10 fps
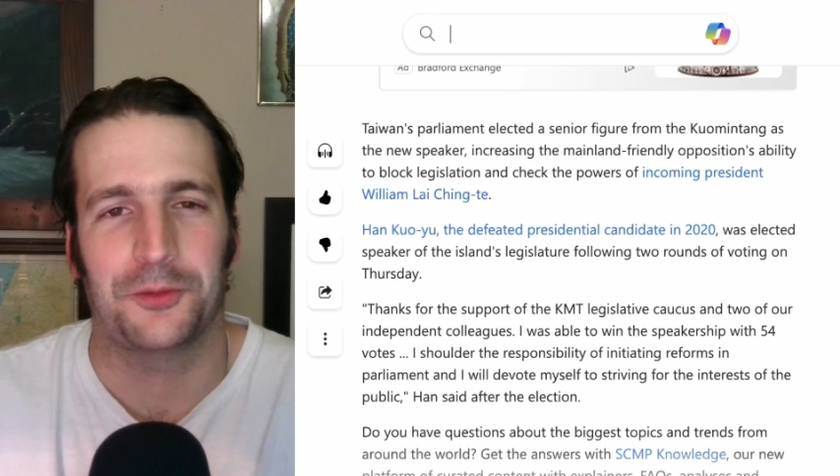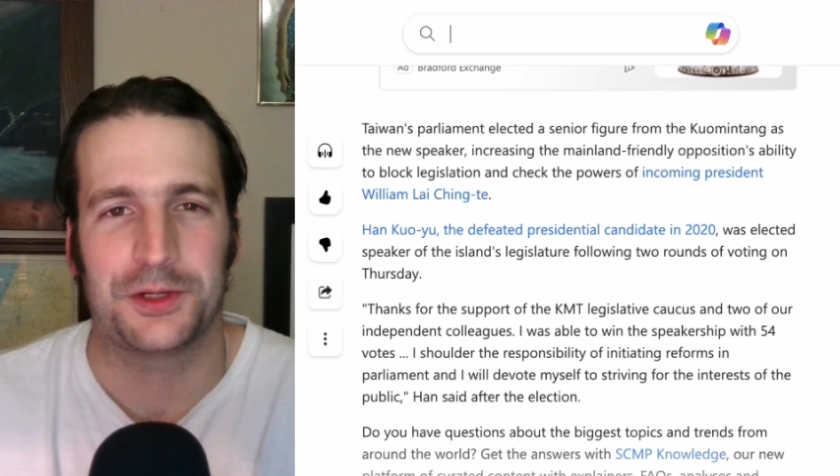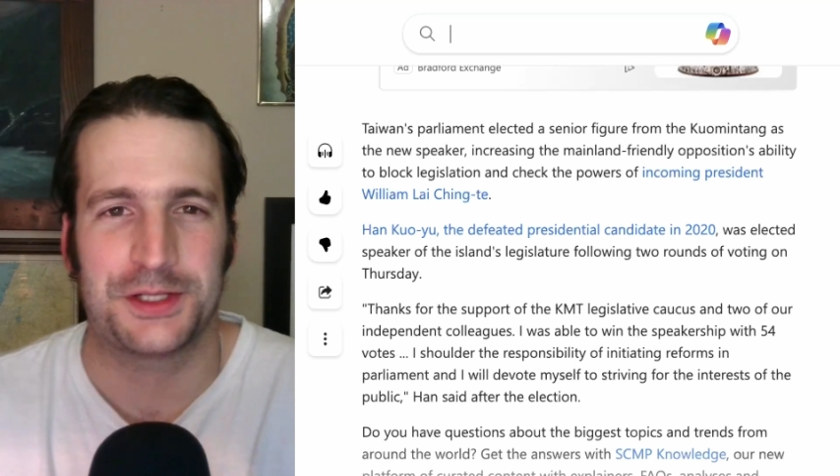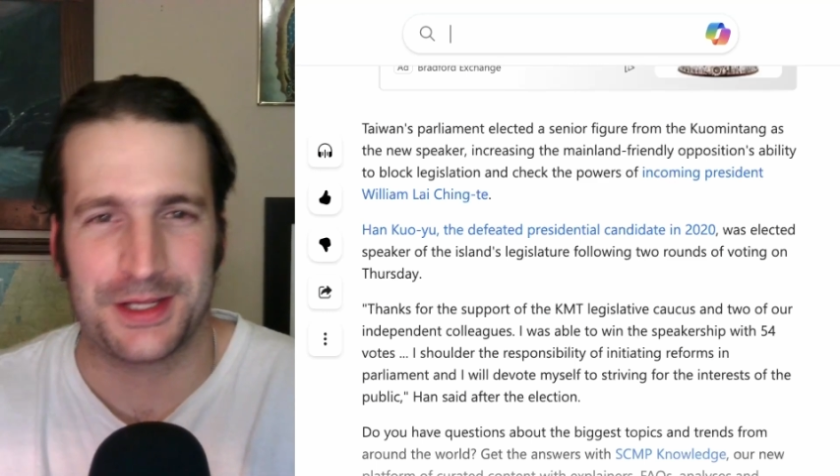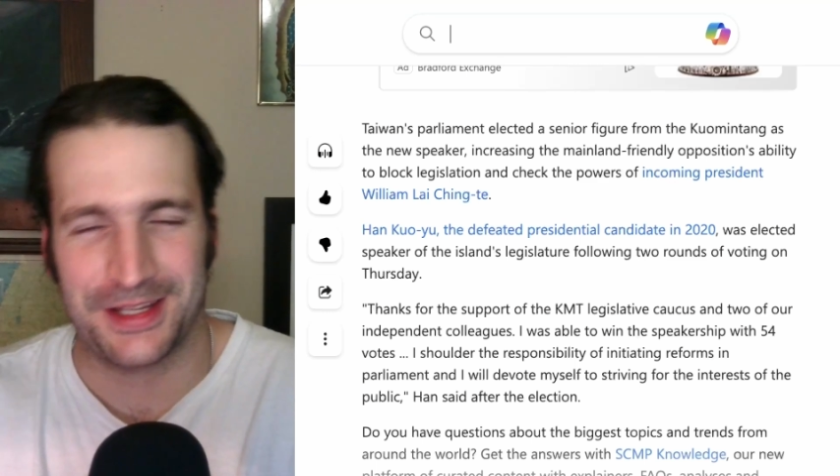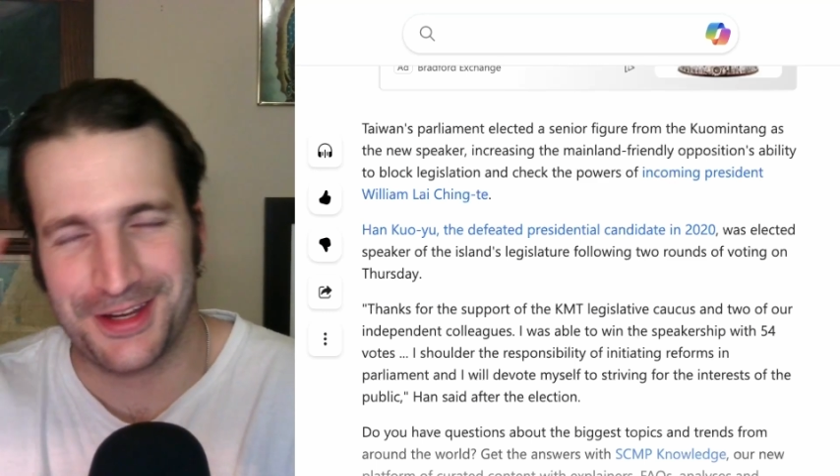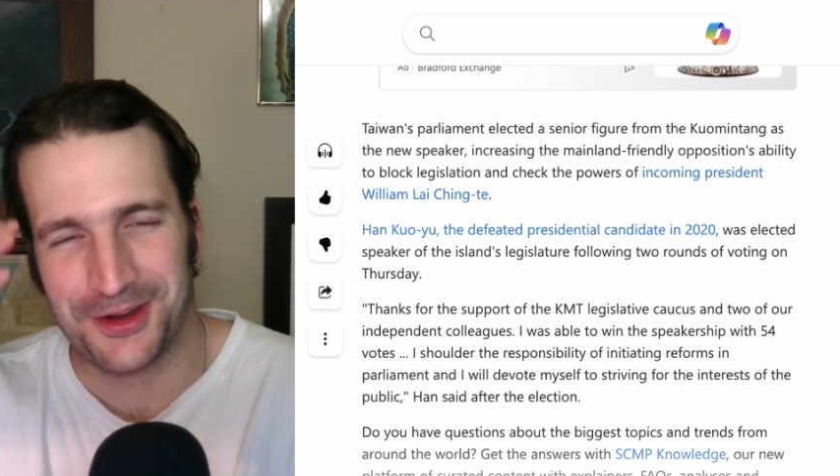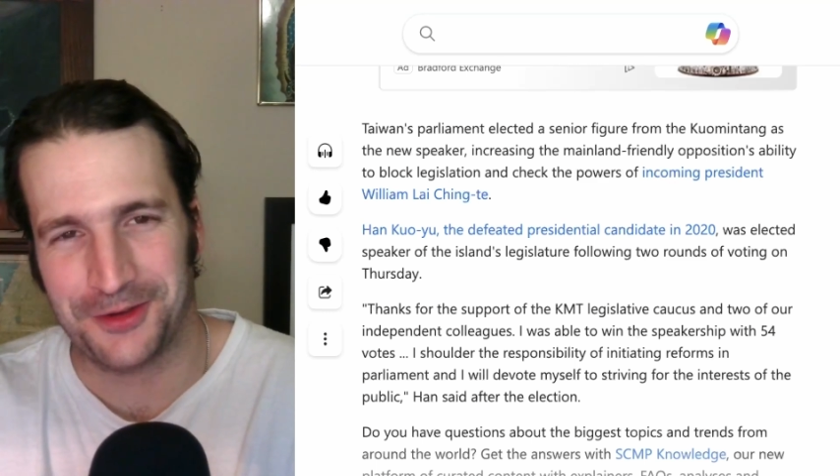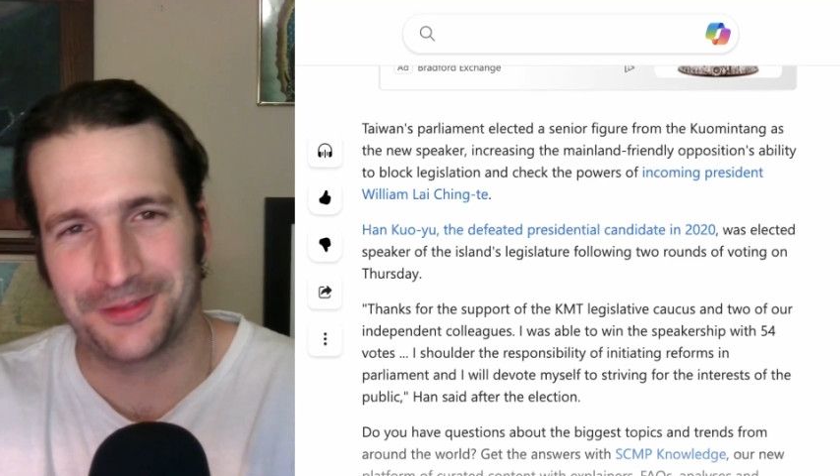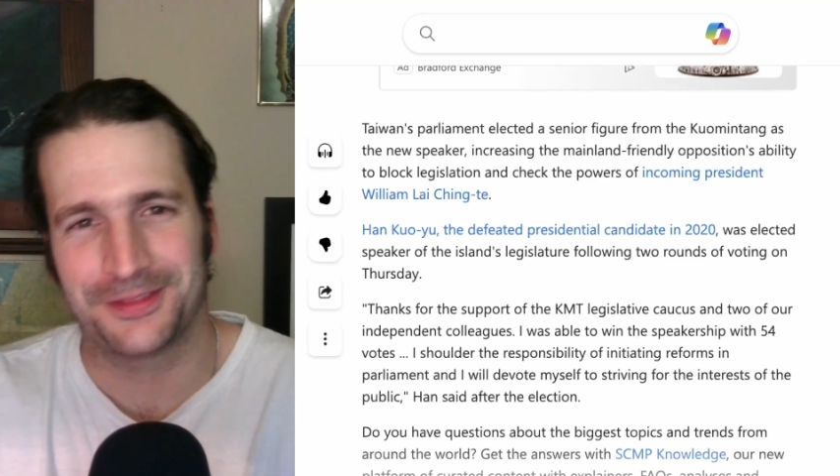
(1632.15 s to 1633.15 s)
which
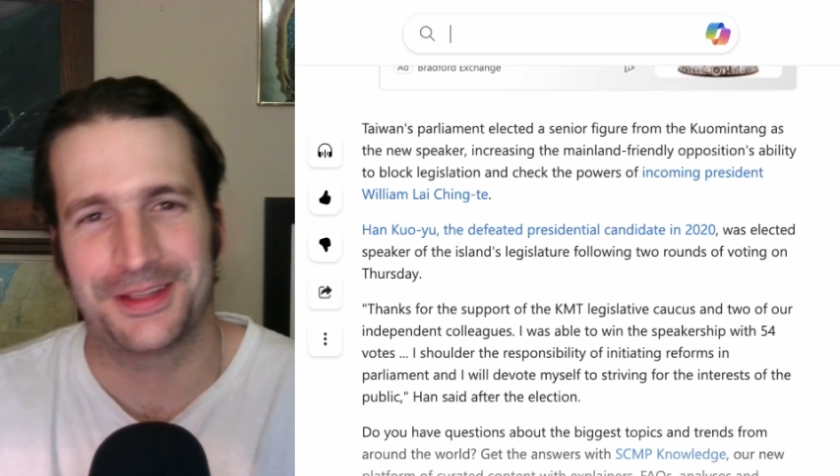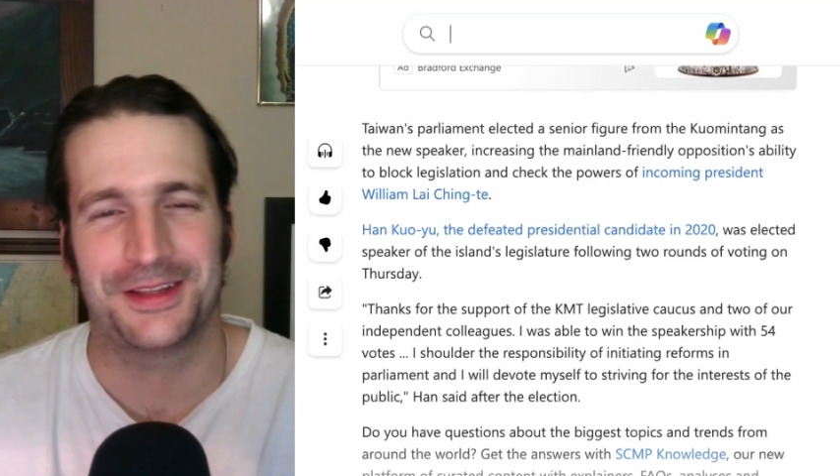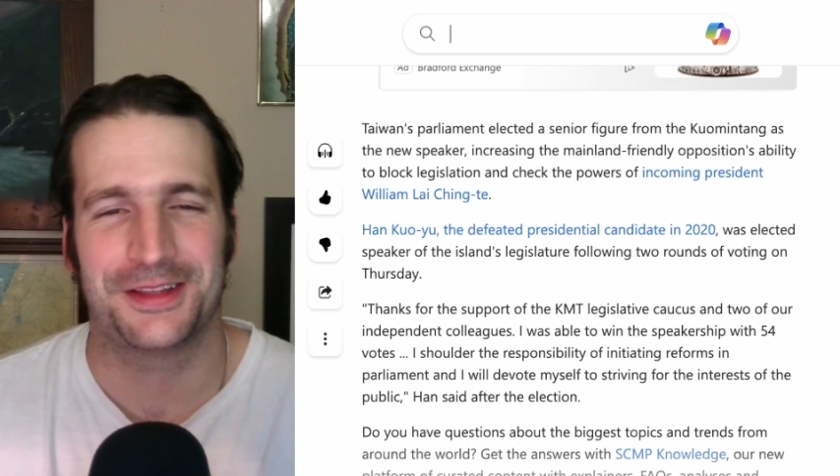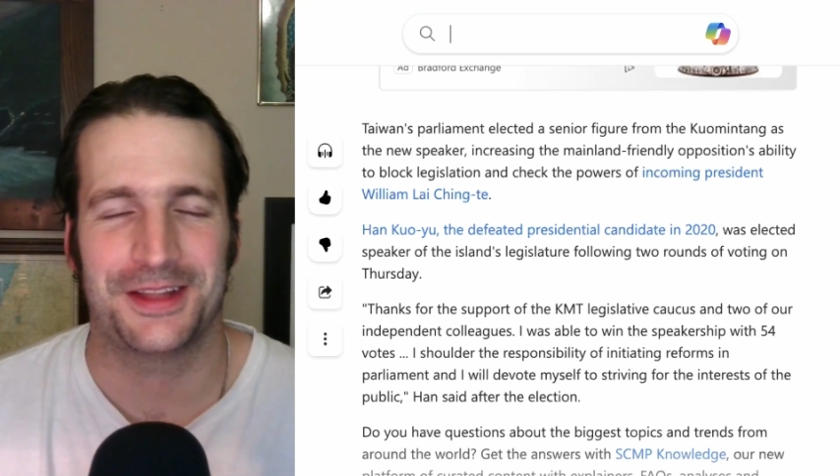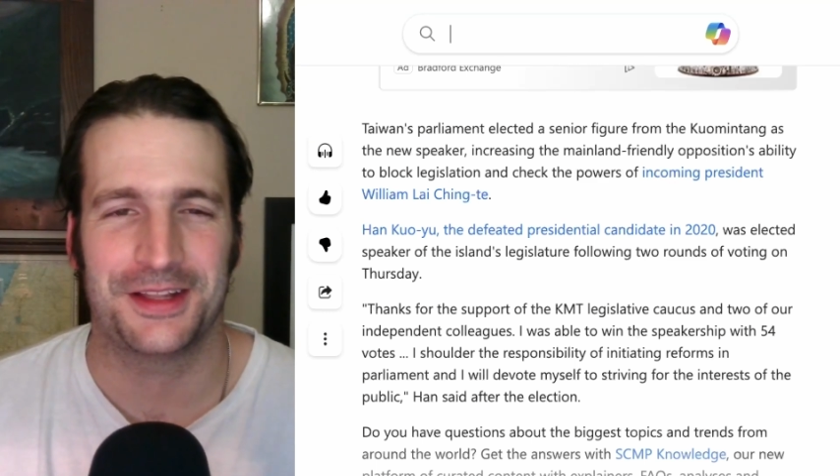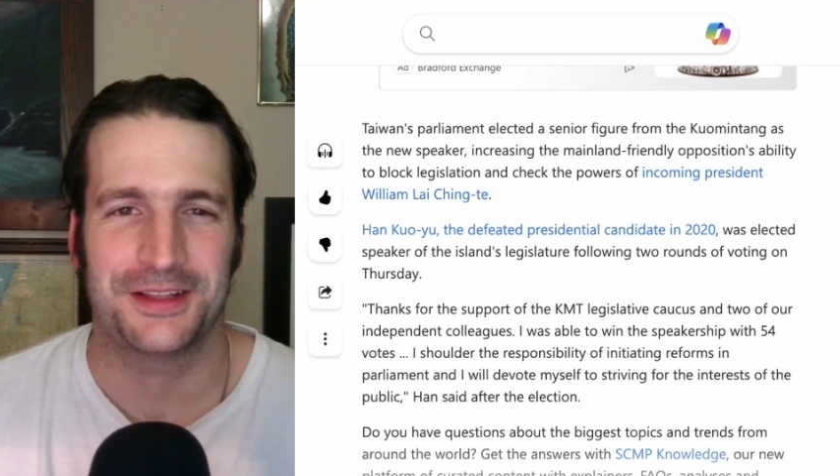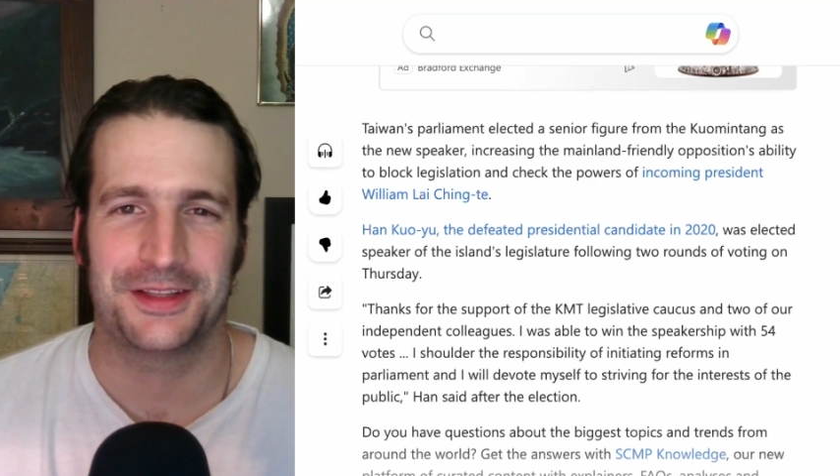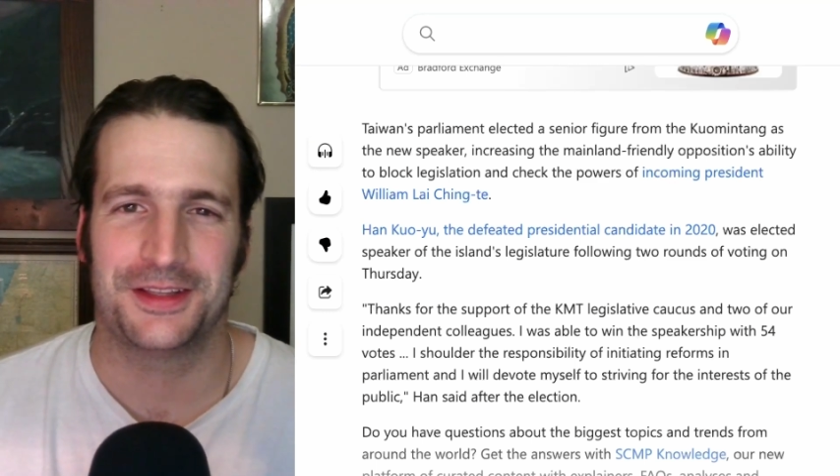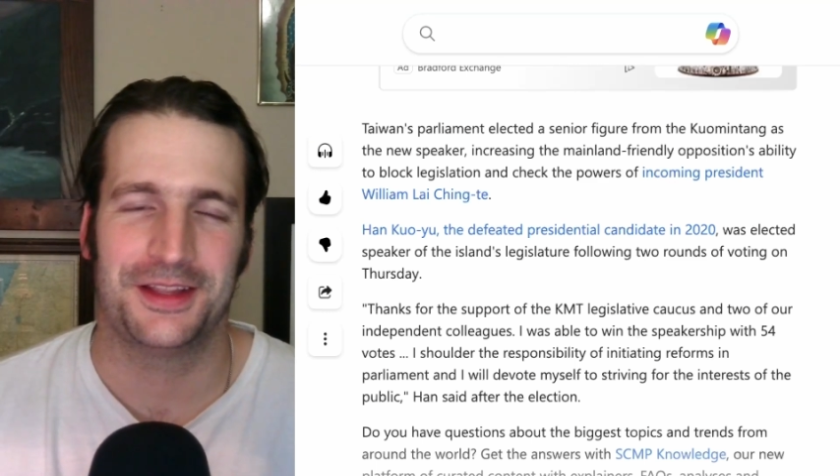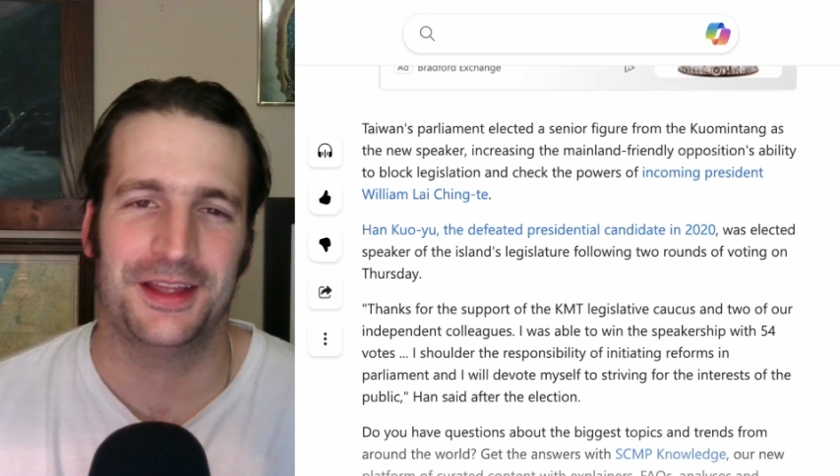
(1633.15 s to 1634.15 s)

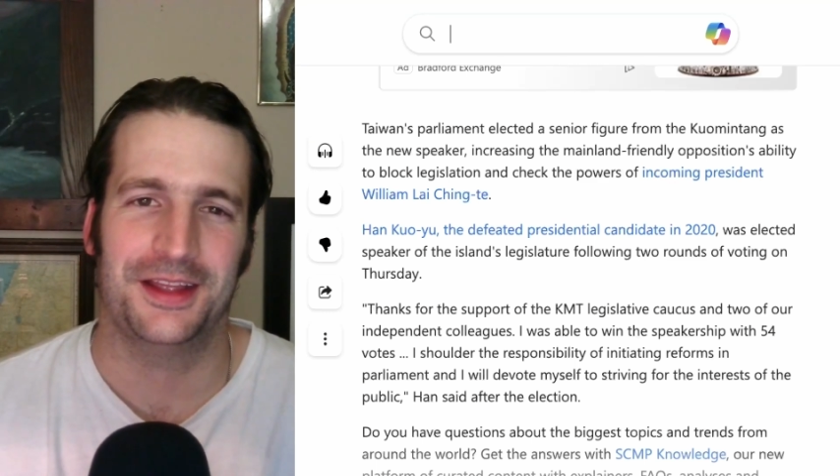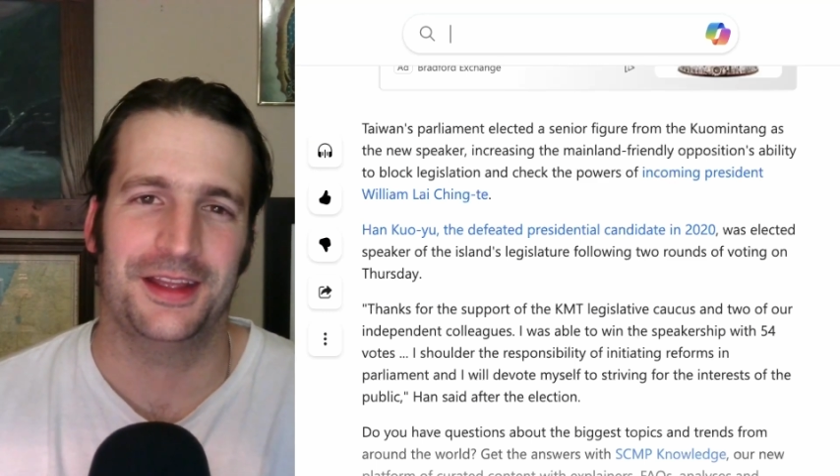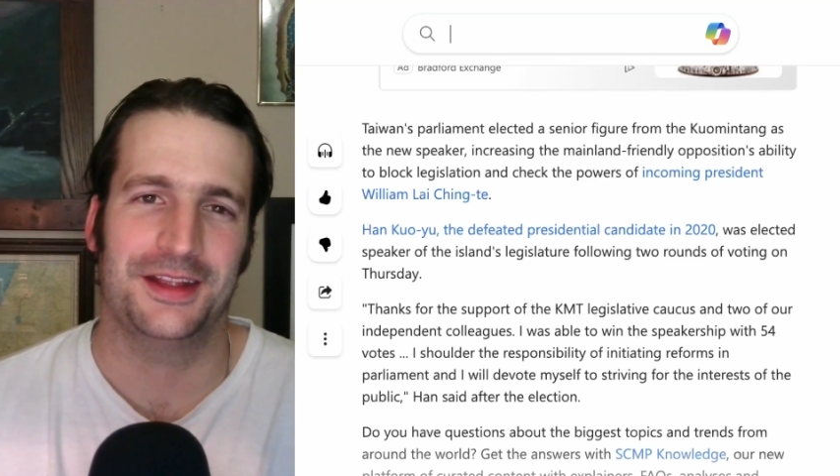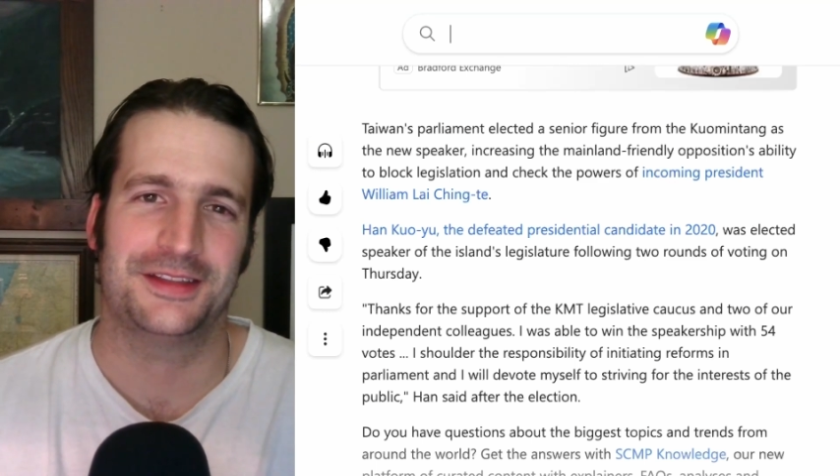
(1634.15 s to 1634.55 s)
it